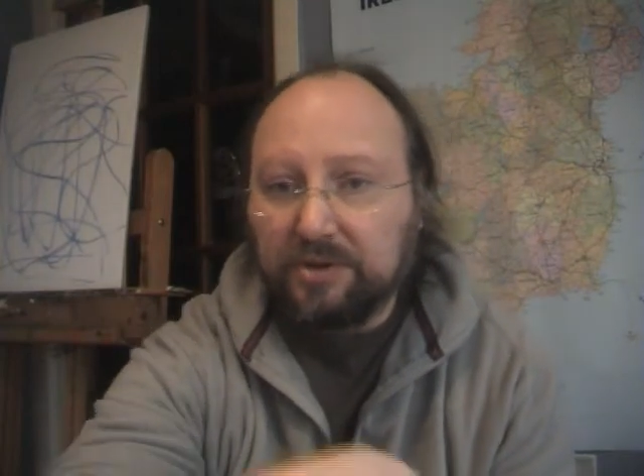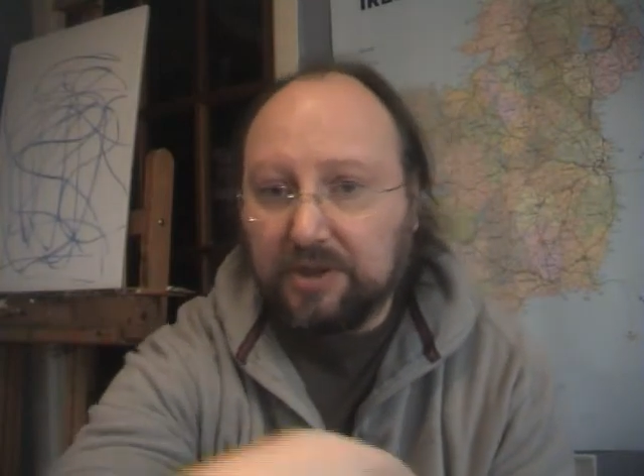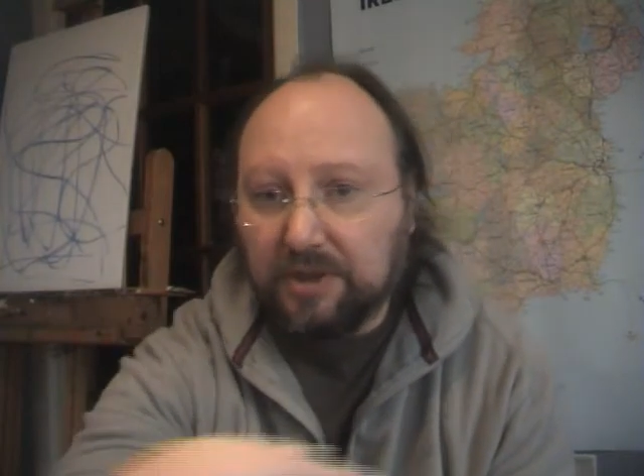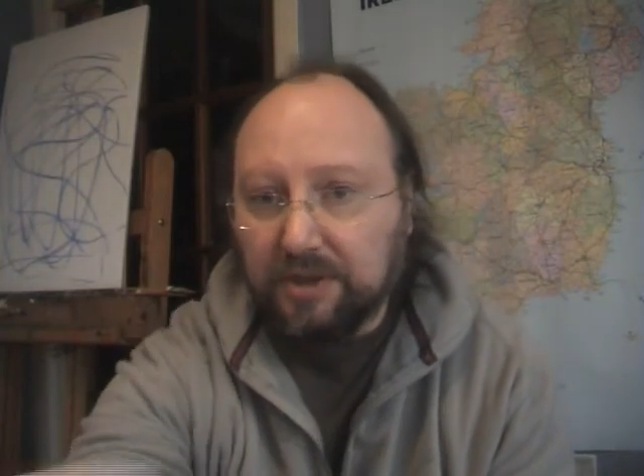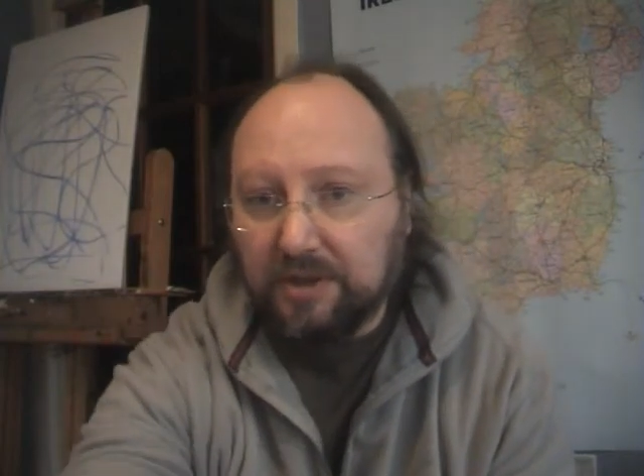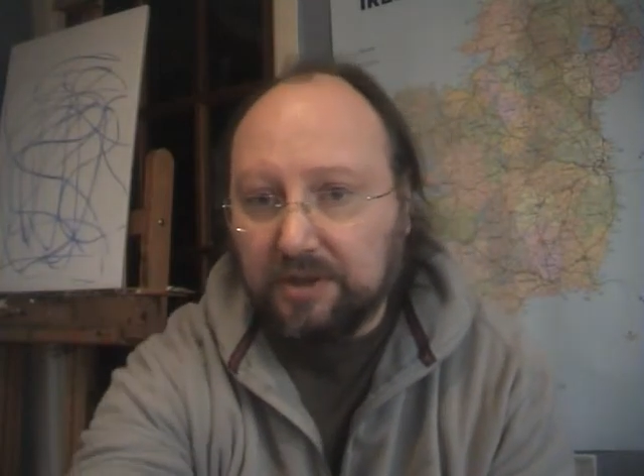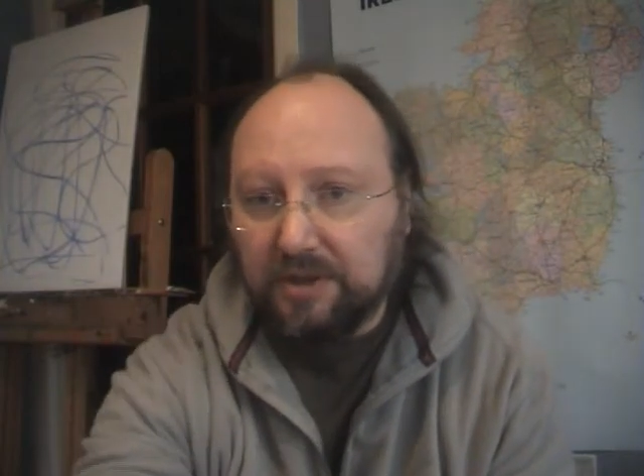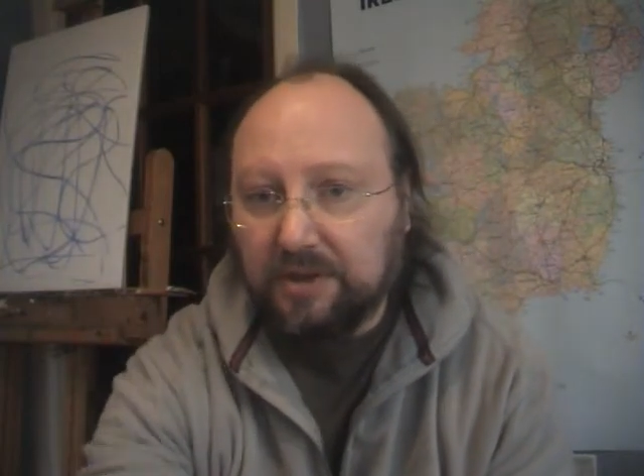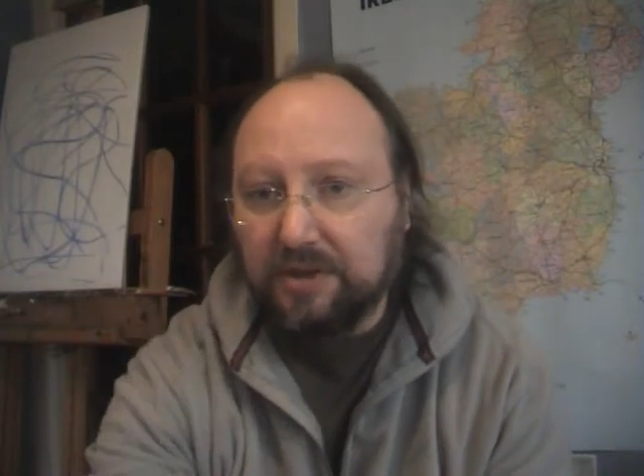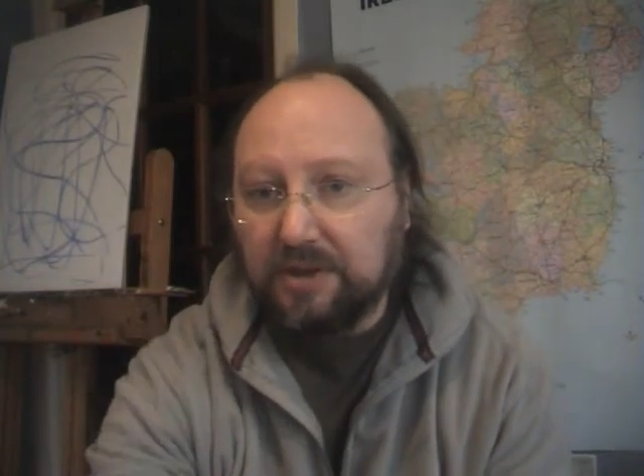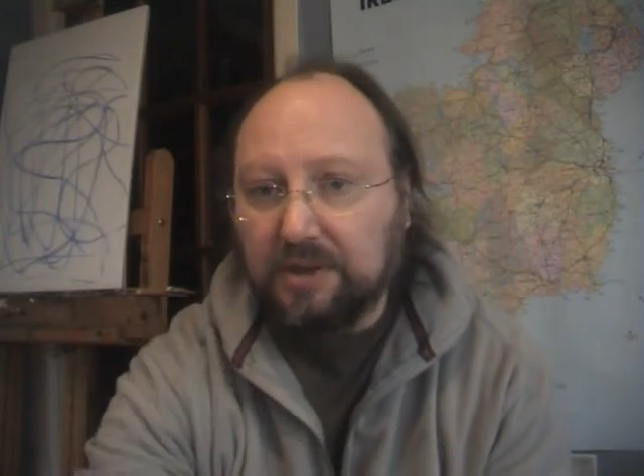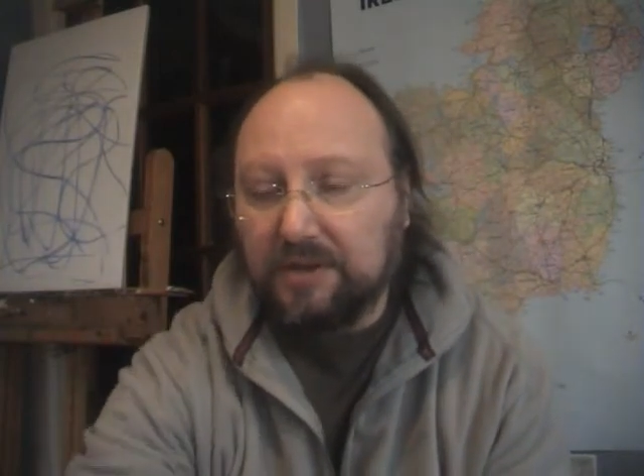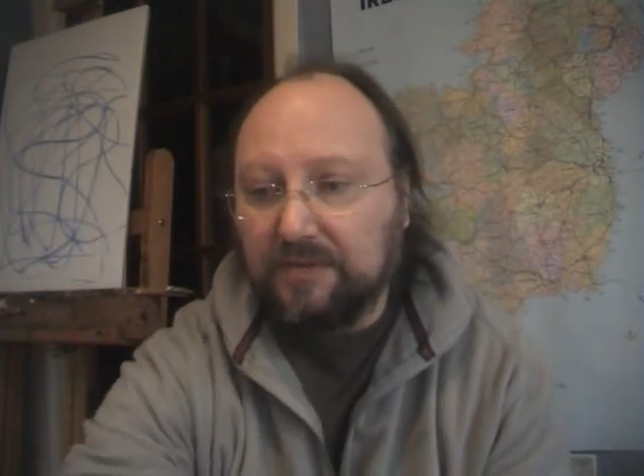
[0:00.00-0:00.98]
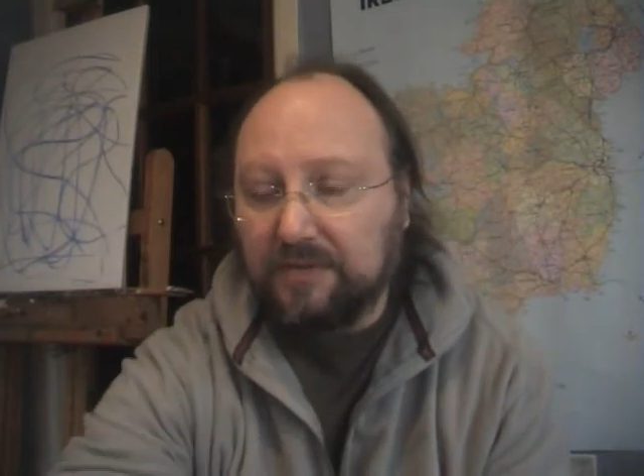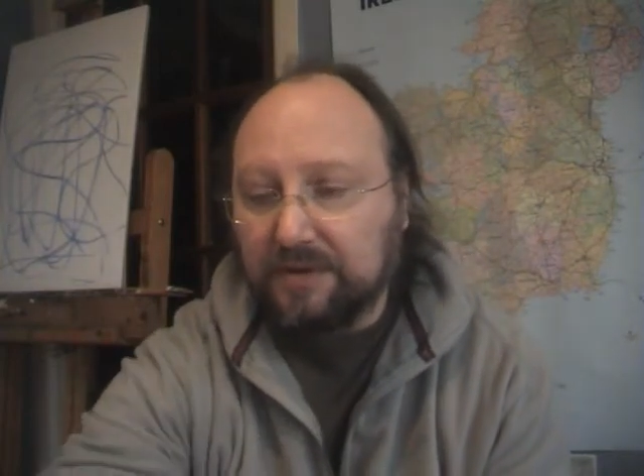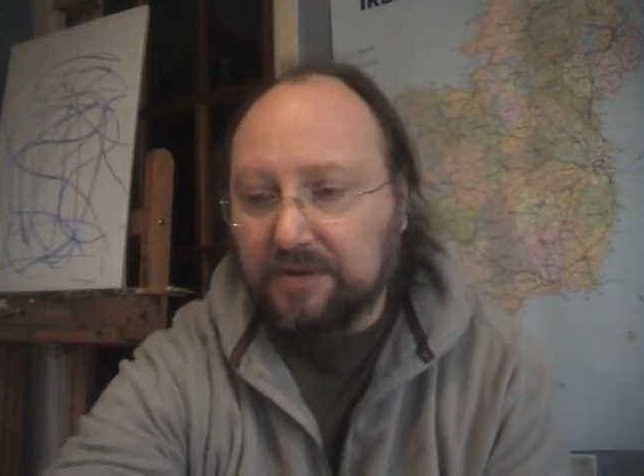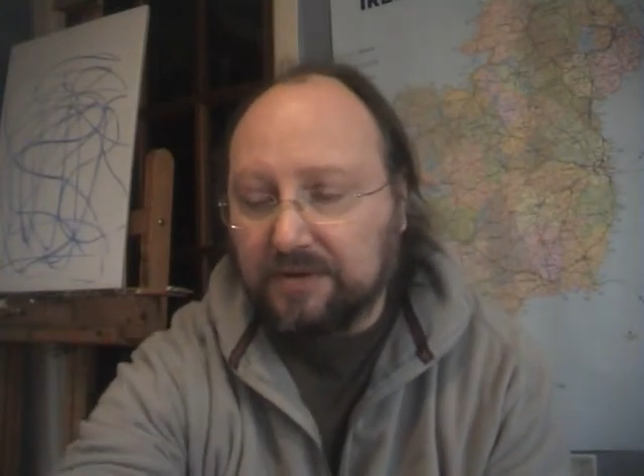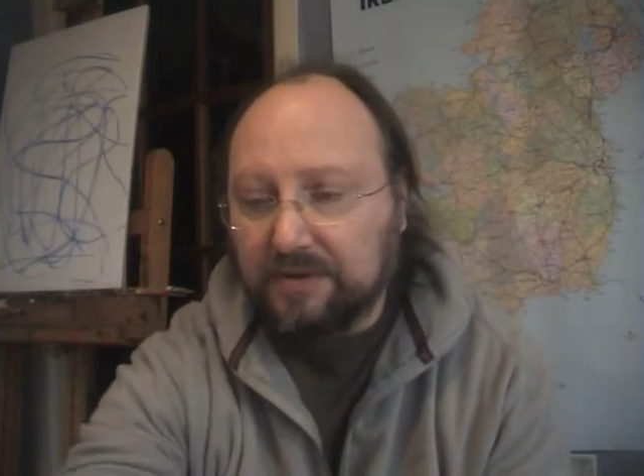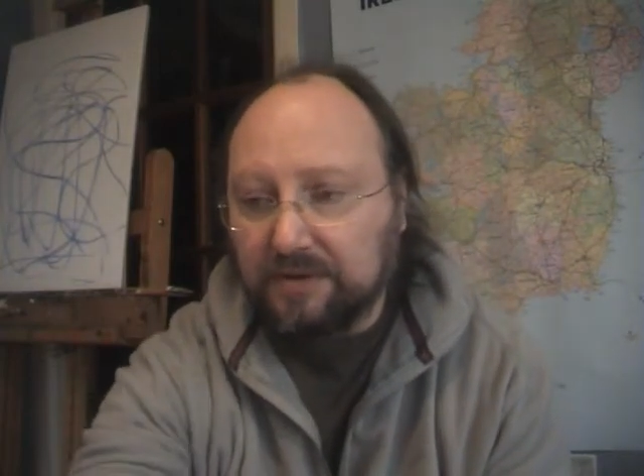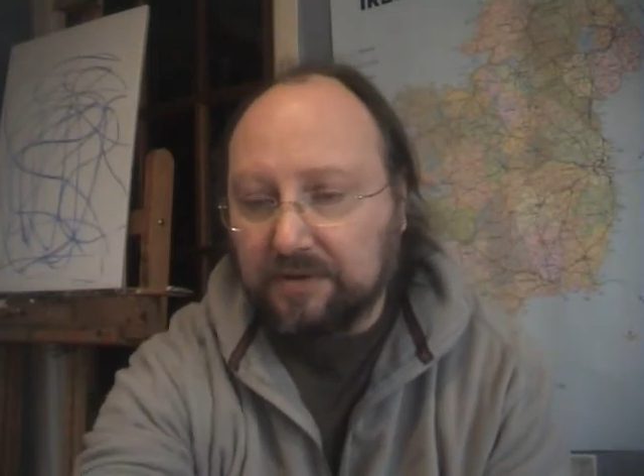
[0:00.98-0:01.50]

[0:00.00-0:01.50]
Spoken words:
he did this.